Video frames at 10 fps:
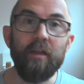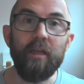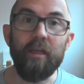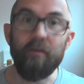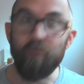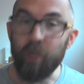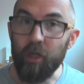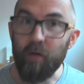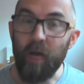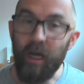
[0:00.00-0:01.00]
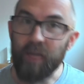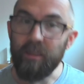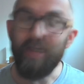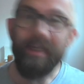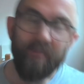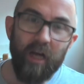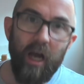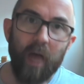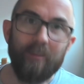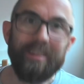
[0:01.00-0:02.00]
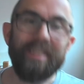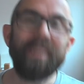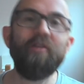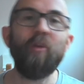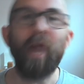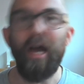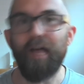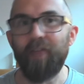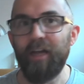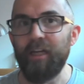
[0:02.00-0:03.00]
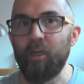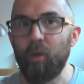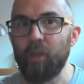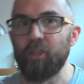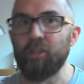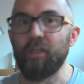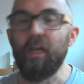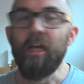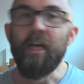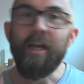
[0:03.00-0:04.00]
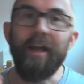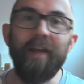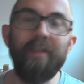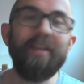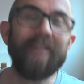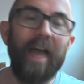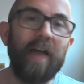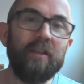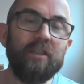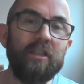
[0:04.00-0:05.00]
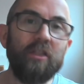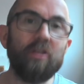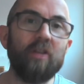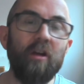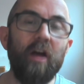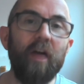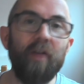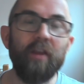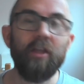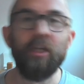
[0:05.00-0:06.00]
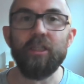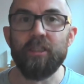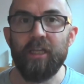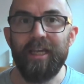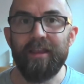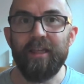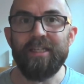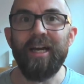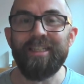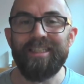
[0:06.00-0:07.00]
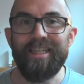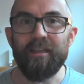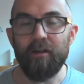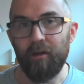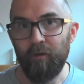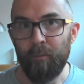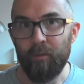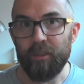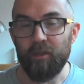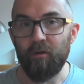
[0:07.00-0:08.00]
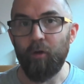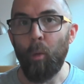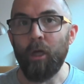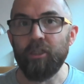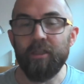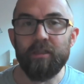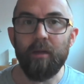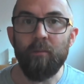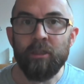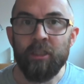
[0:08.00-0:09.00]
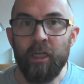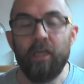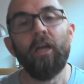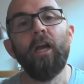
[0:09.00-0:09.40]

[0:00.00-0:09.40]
the video, and leave a comment if you have any questions. Now, this actually does go live on Thursday, the 19th of November. So if you're watching this on Monday,